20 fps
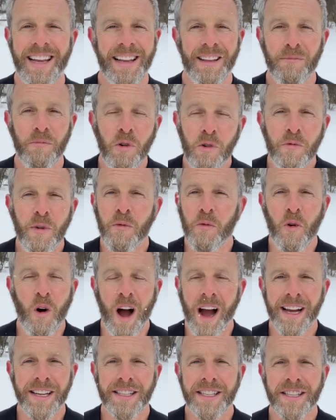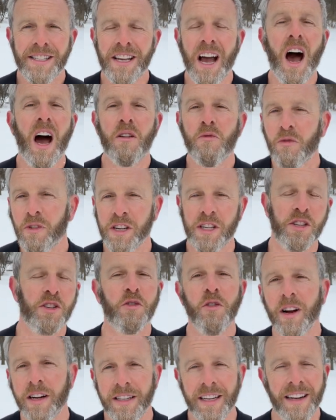Movement-wise, it's
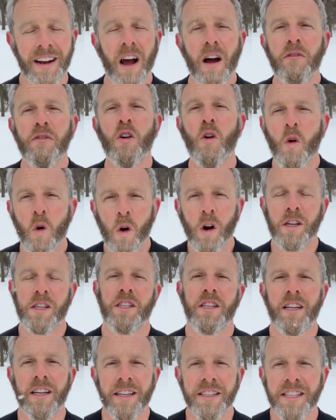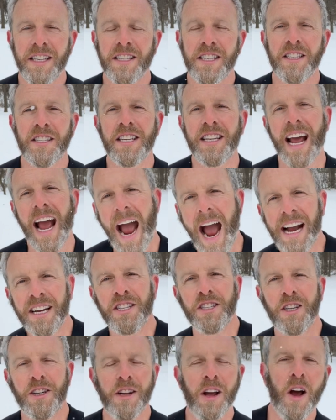unrestricted. Of course it is. This is an
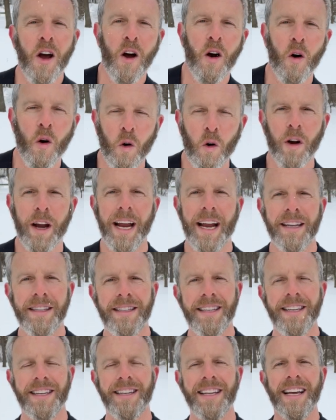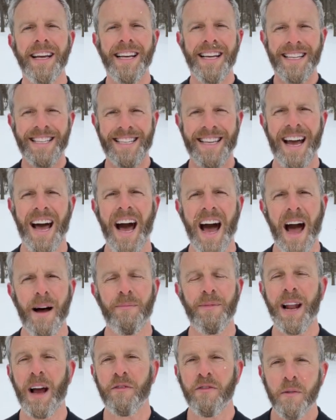action-oriented
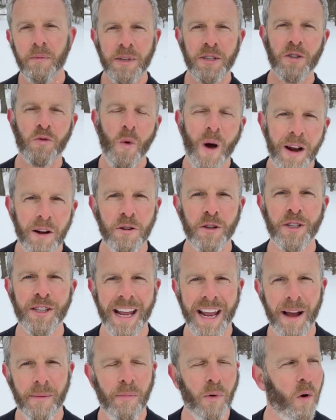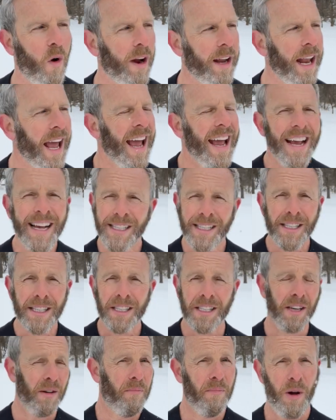top. Now, from a sweater standpoint, is it
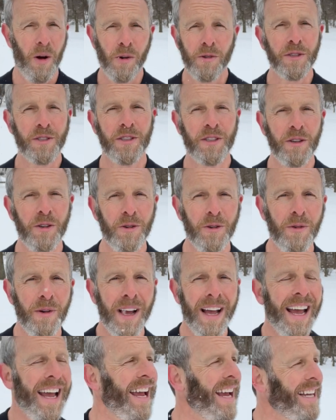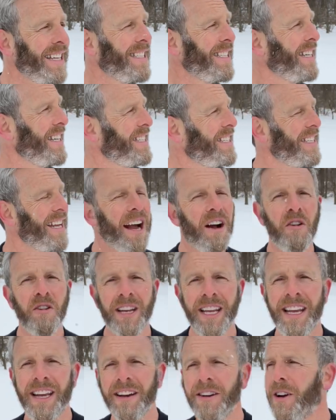supposed to exist
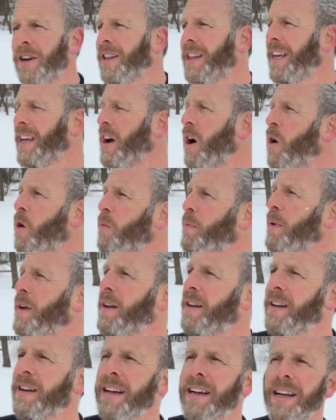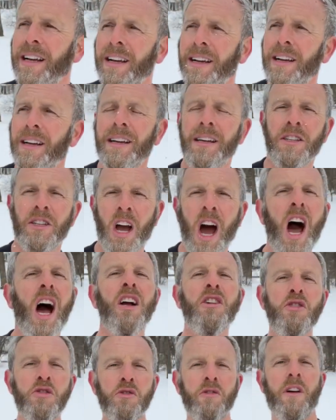out here in the open
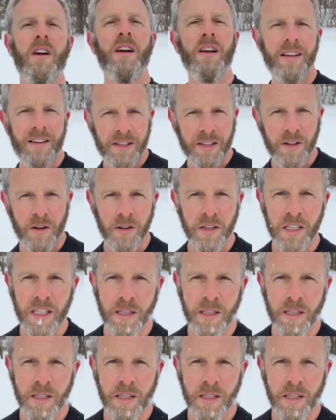tundra, so to